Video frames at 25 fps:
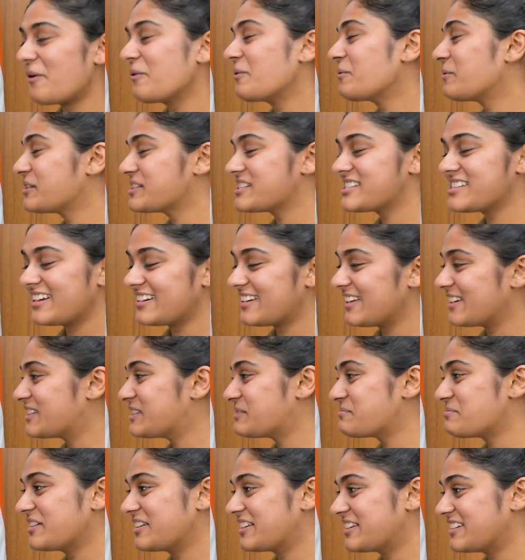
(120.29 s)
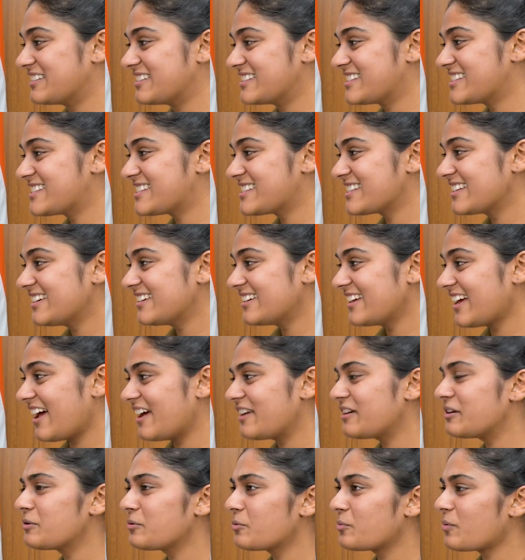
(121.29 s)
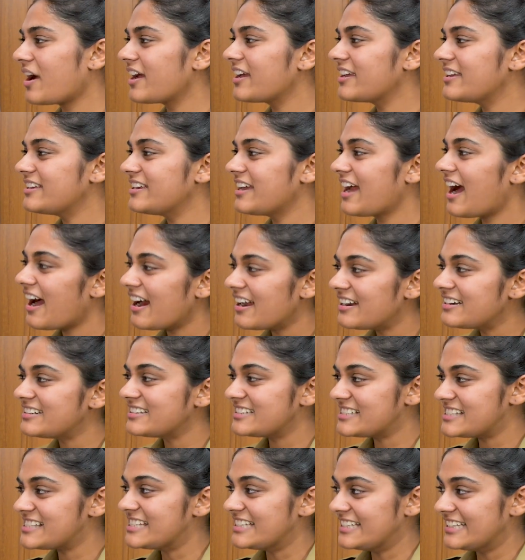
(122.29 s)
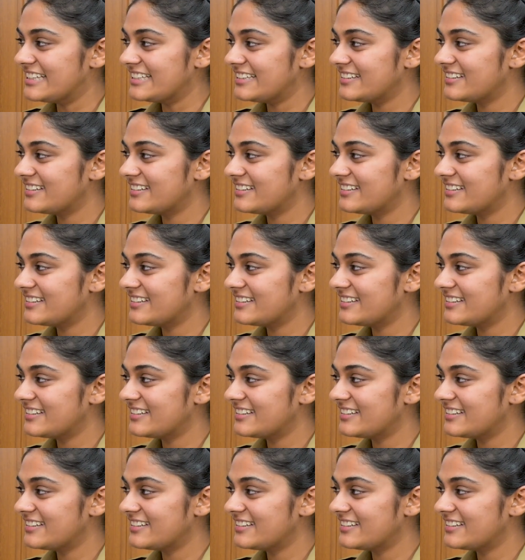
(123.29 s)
How was that experience? And why RDC?